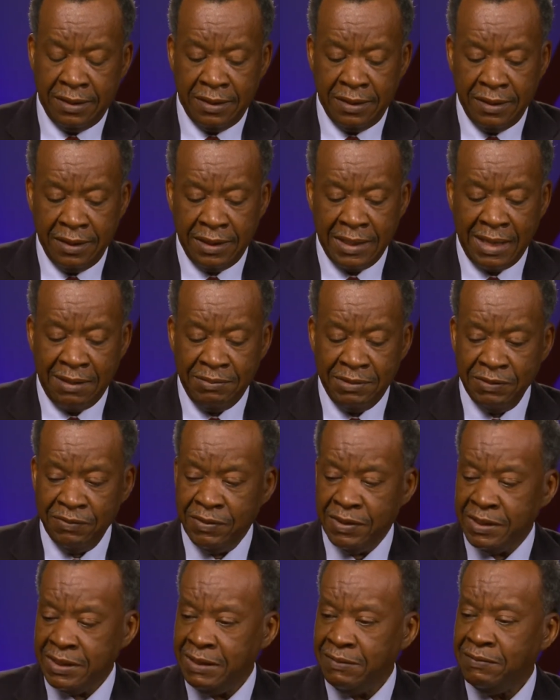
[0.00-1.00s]
and I've been
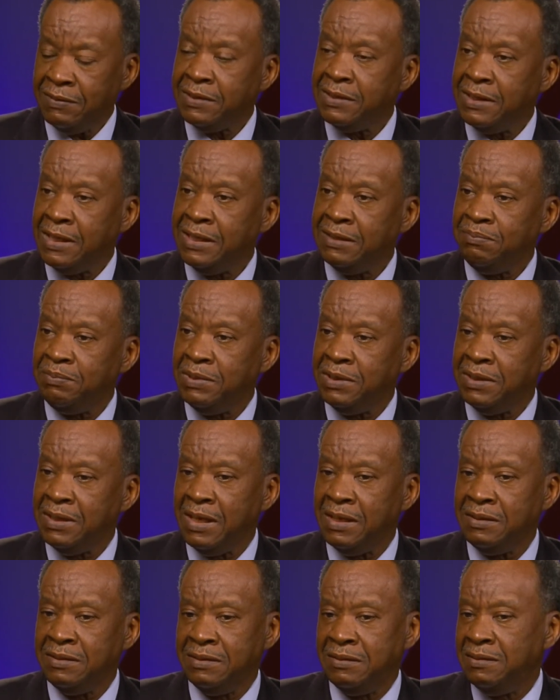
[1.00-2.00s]
working ever since
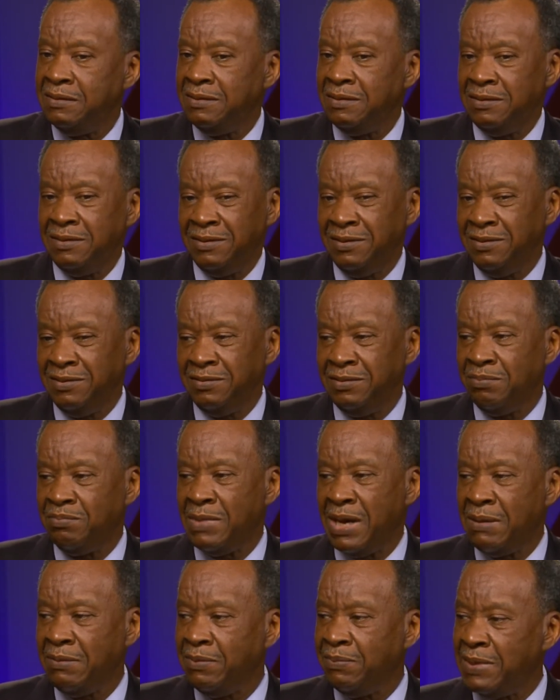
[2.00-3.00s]
because
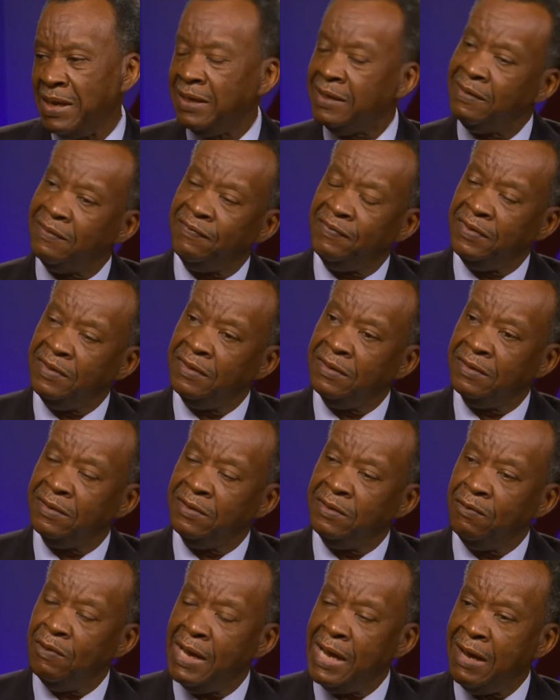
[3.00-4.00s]
Mama back in the field
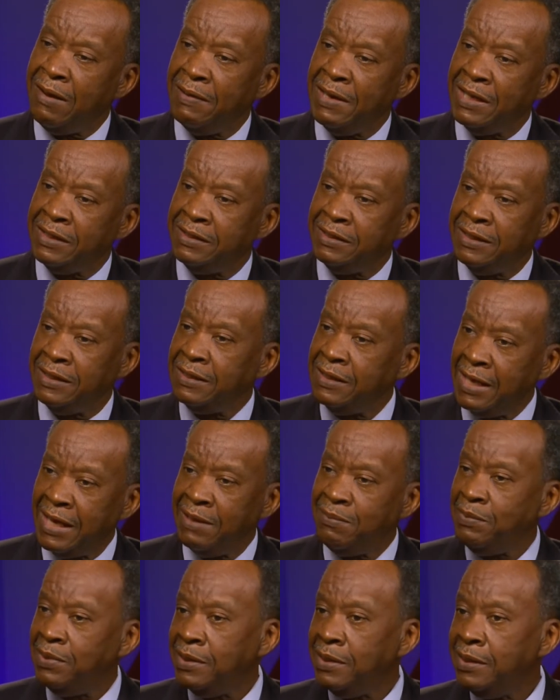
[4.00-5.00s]
2 hours after he
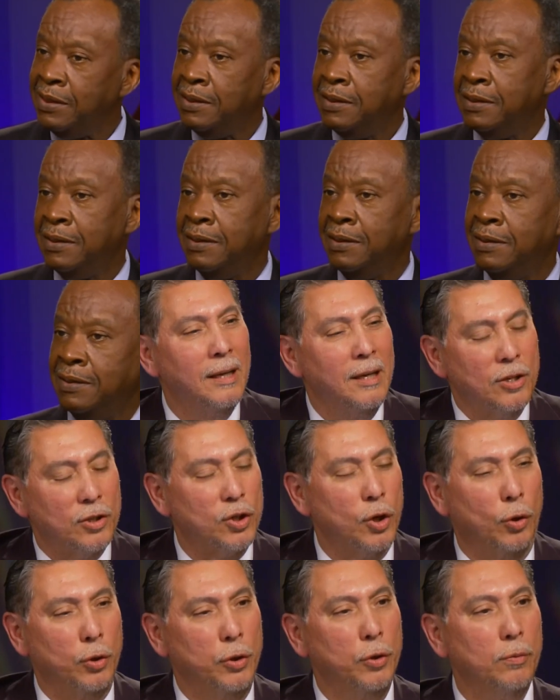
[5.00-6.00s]
had me. Yeah.
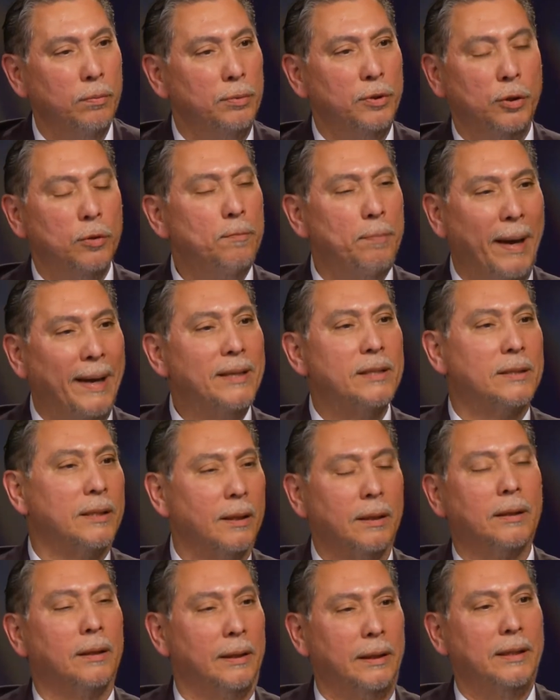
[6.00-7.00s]
So you
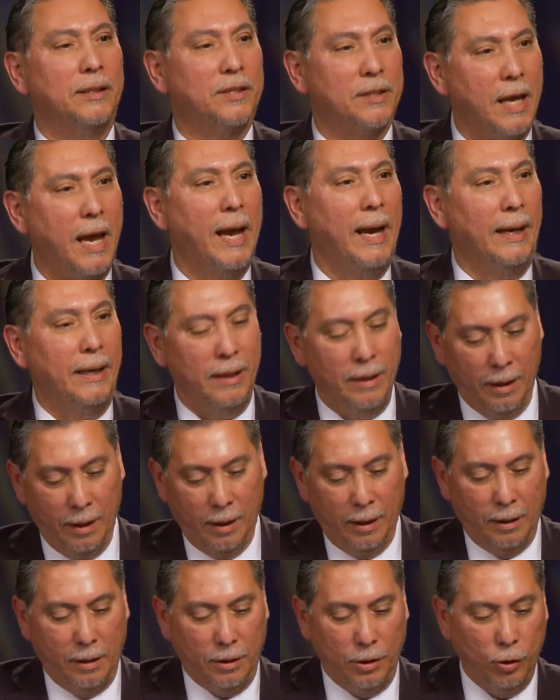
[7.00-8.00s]
basically say
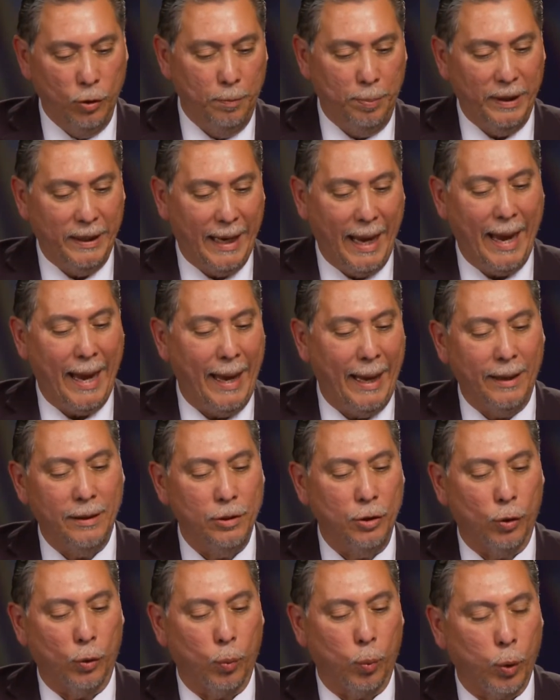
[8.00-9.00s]
you
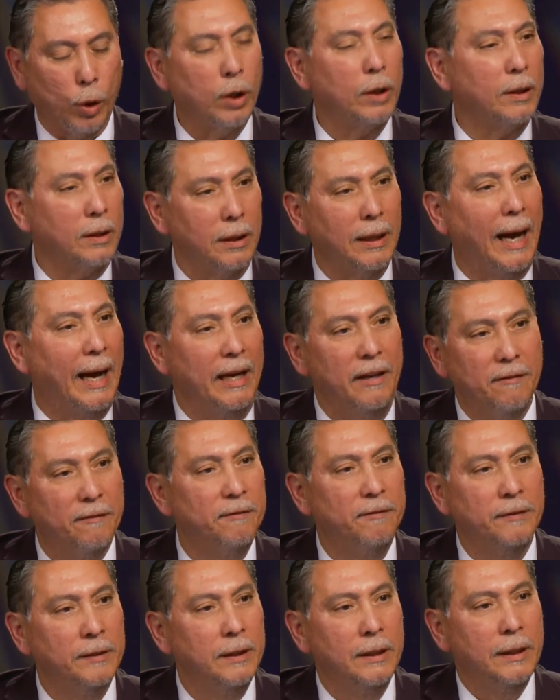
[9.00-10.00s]
began your work
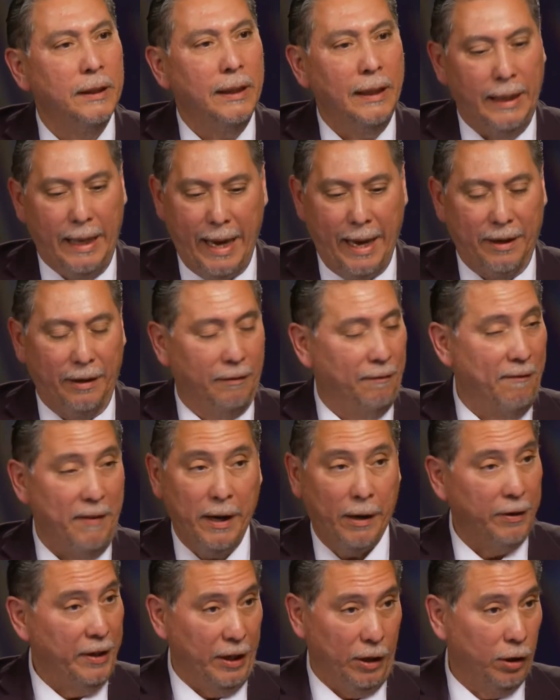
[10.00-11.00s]
life at a
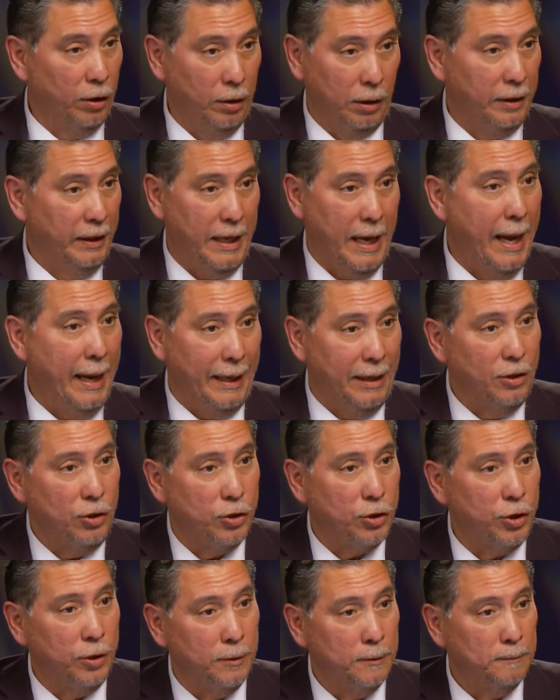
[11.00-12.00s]
very early
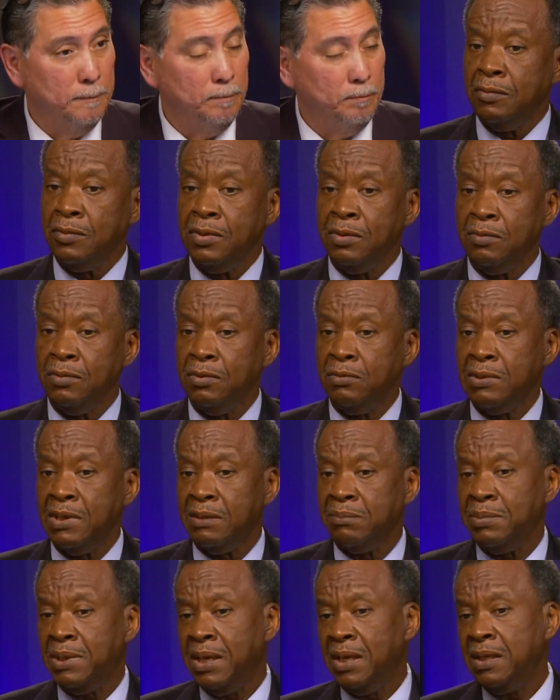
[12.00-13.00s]
age. Oh, no
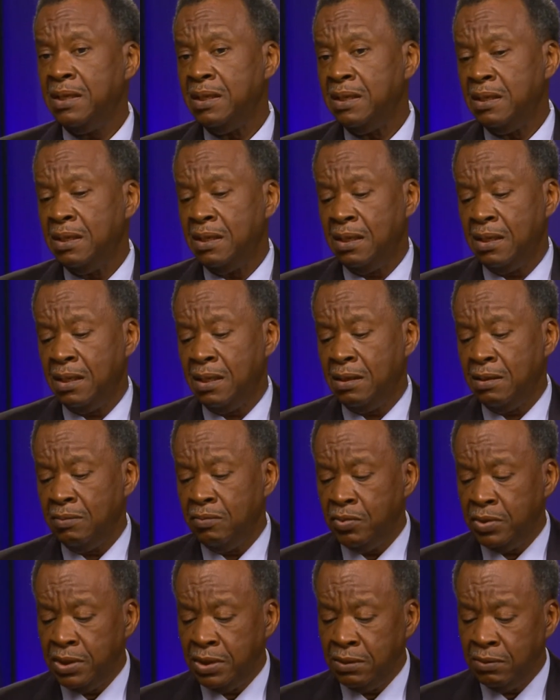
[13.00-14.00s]
doubt about it.
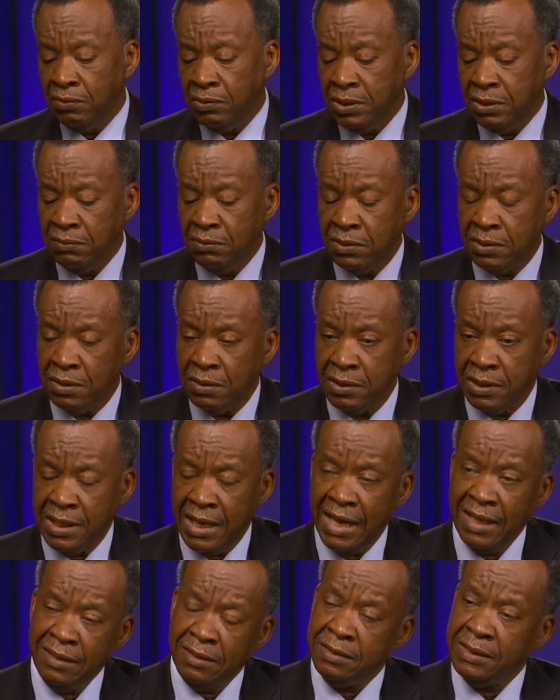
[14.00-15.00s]
We was on the
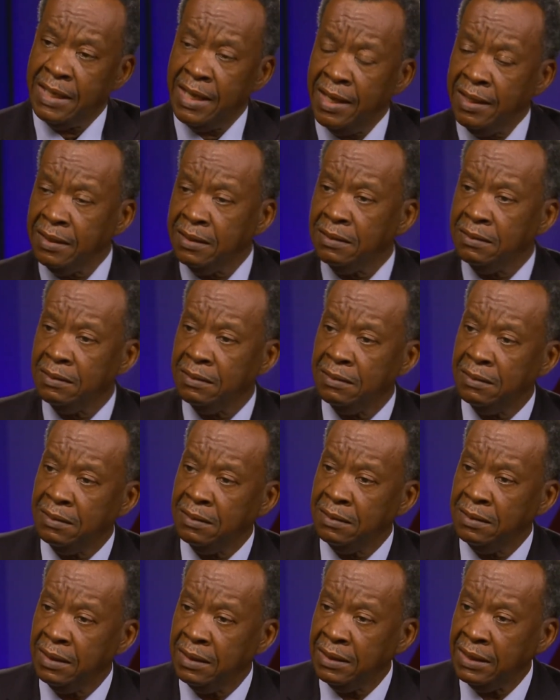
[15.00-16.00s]
cotton sack,
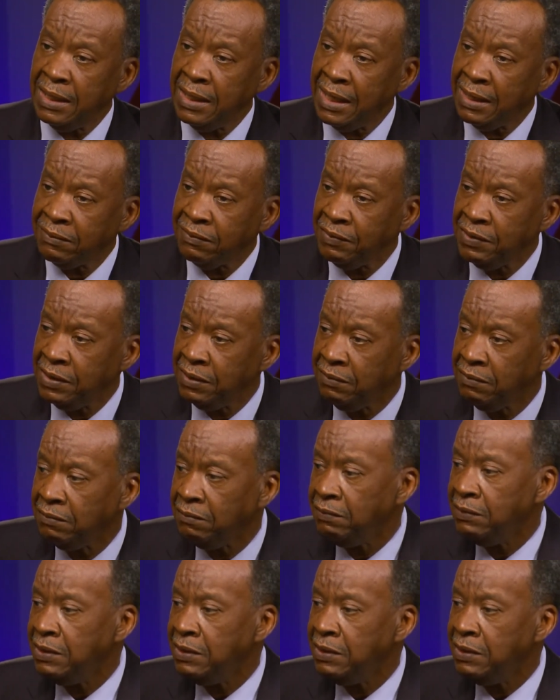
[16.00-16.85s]
and then after we